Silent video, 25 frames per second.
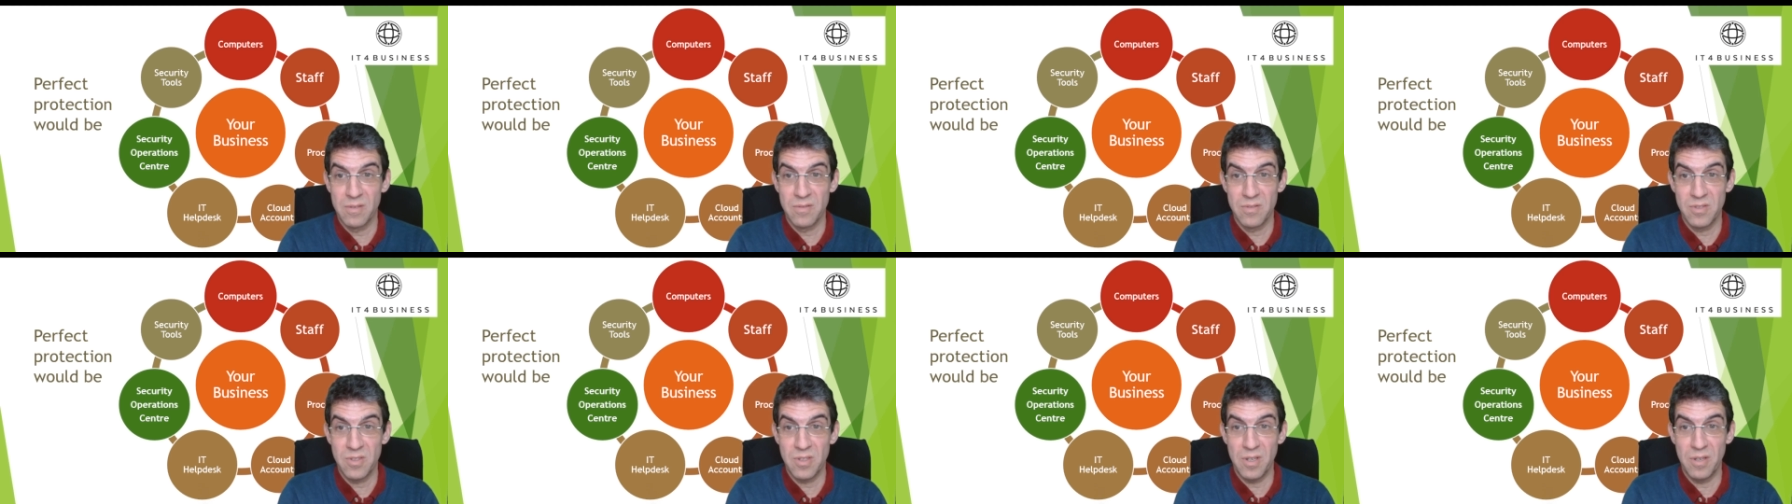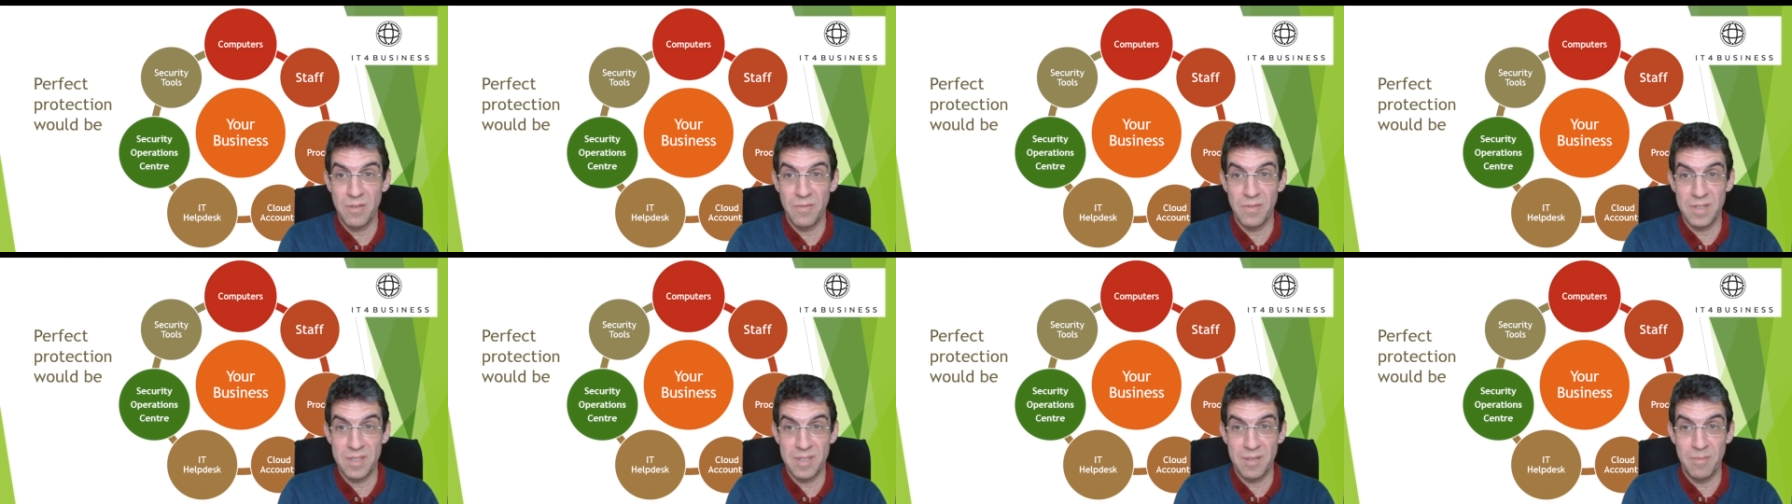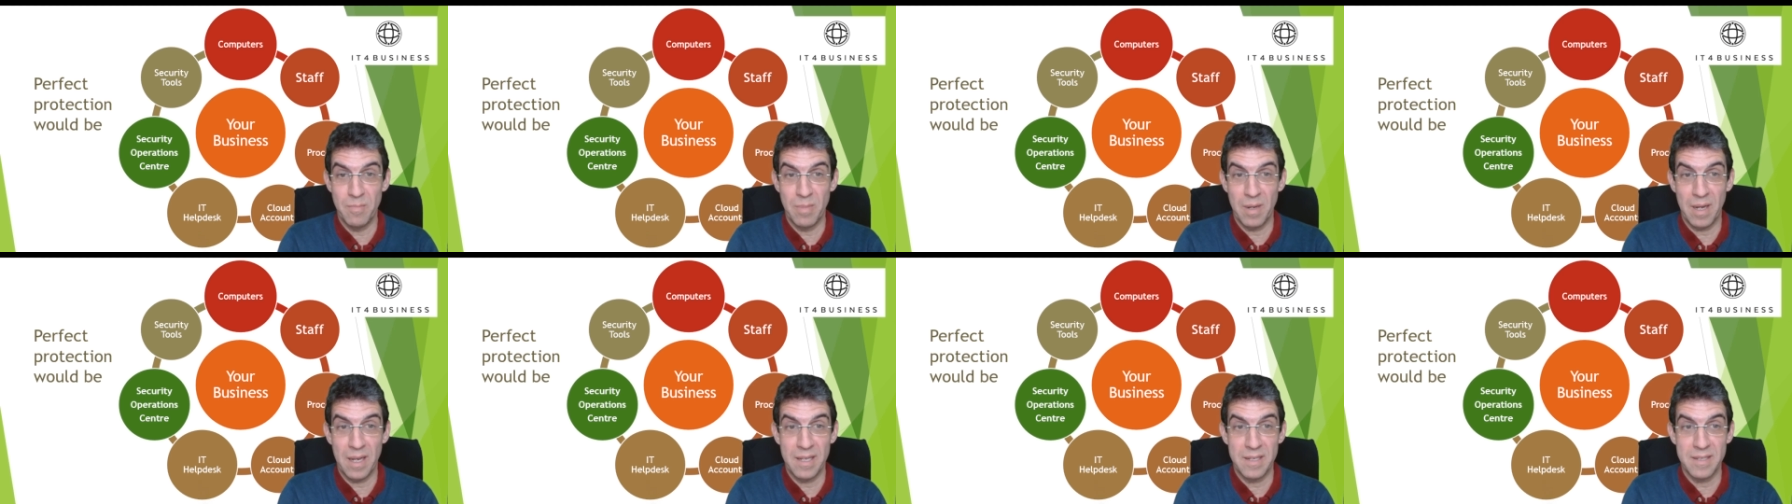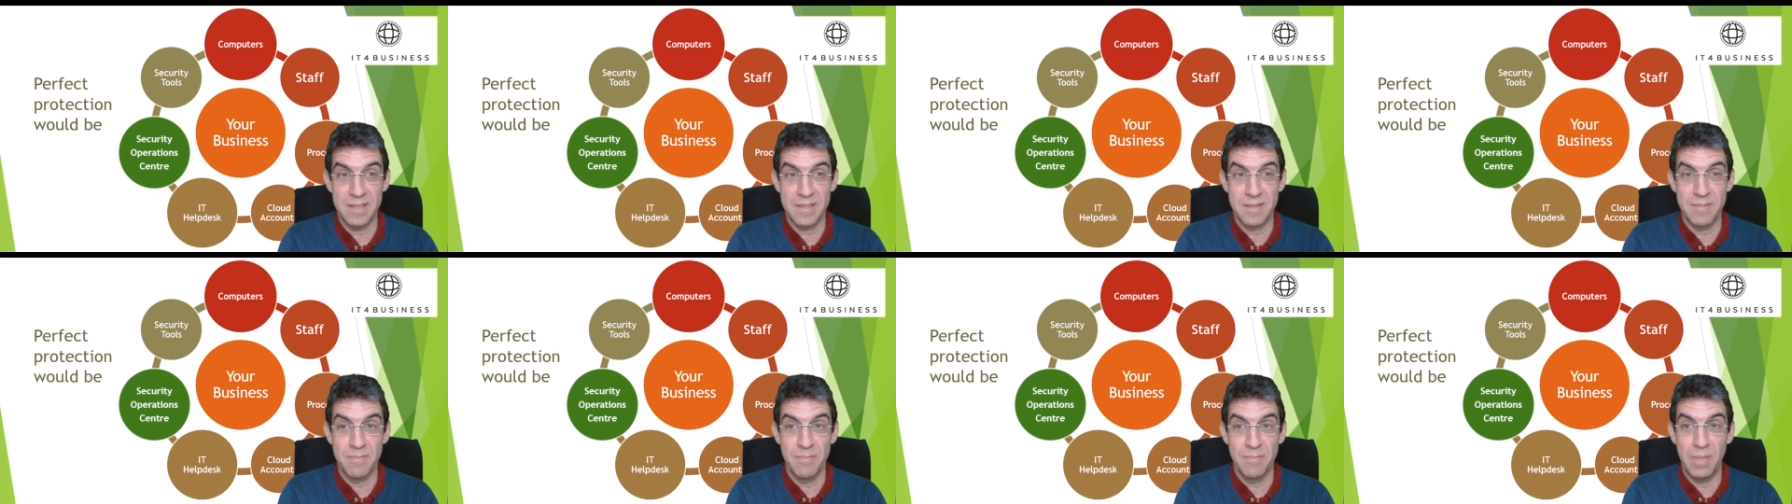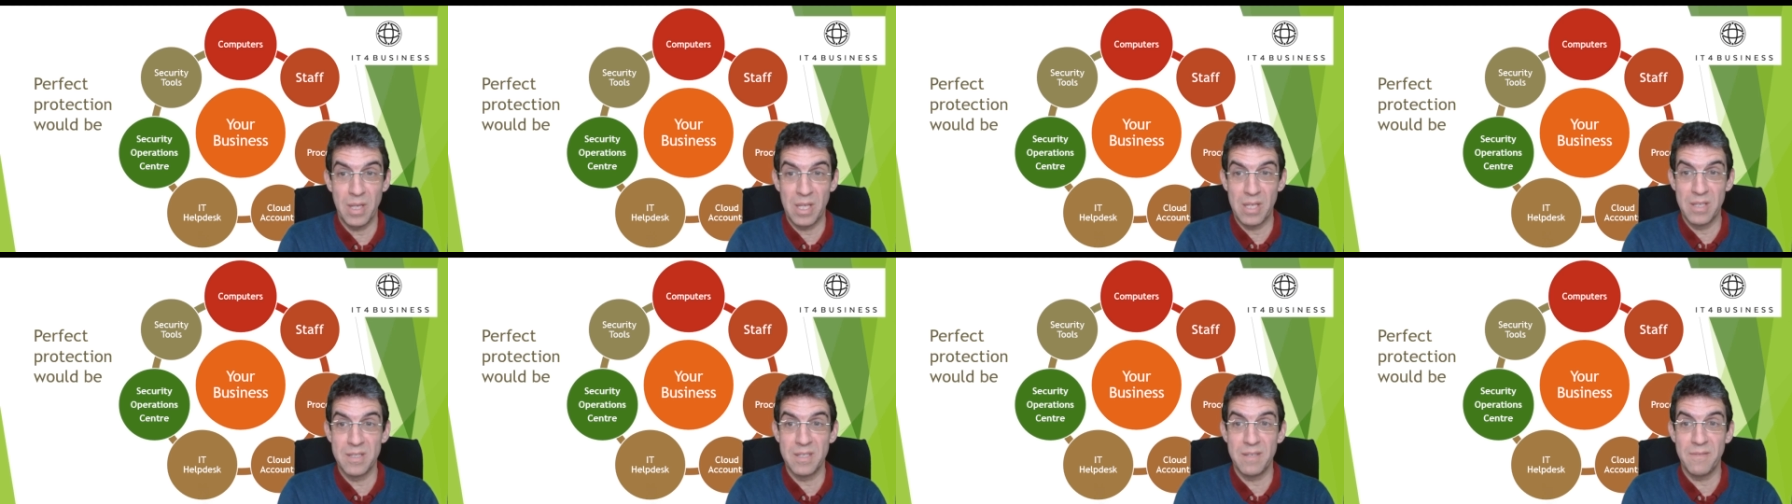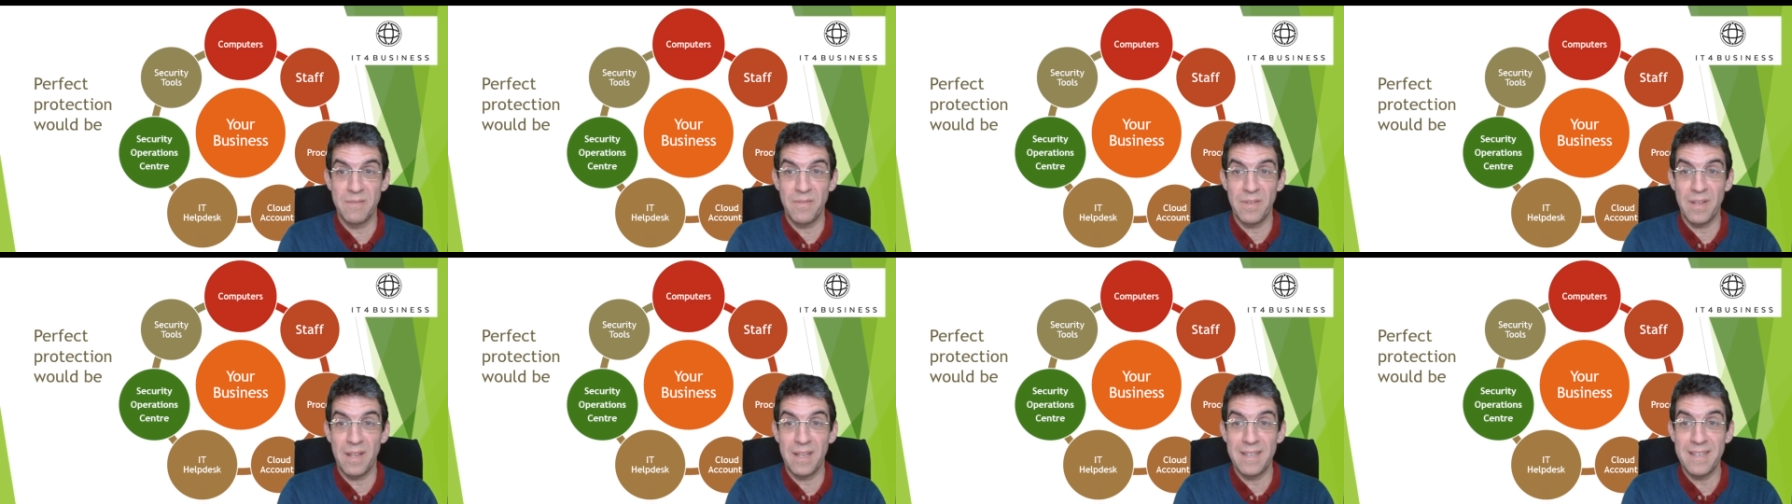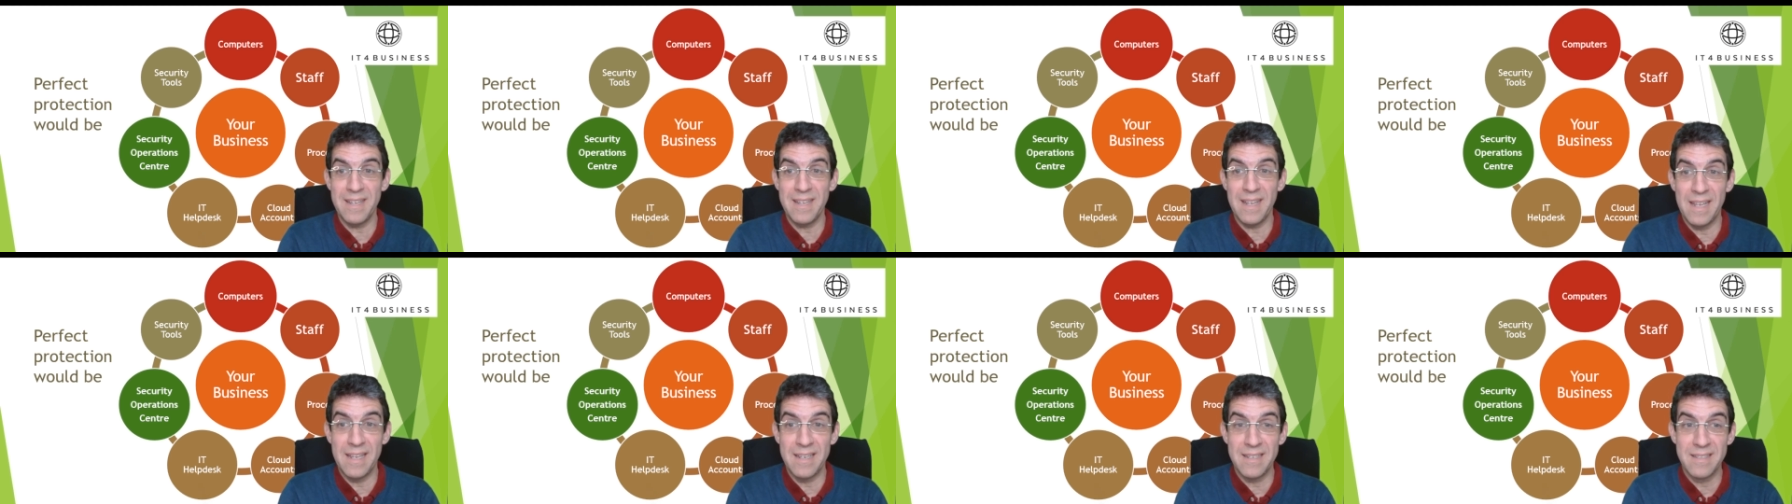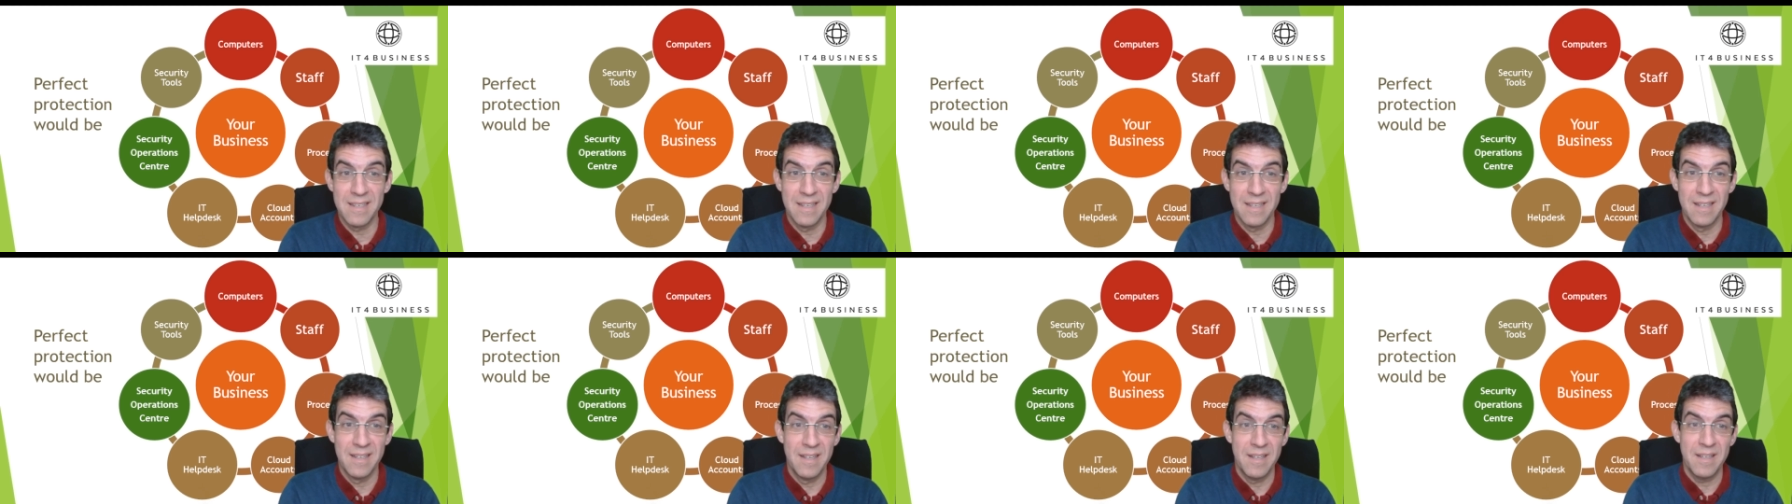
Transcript: service in place because if they did,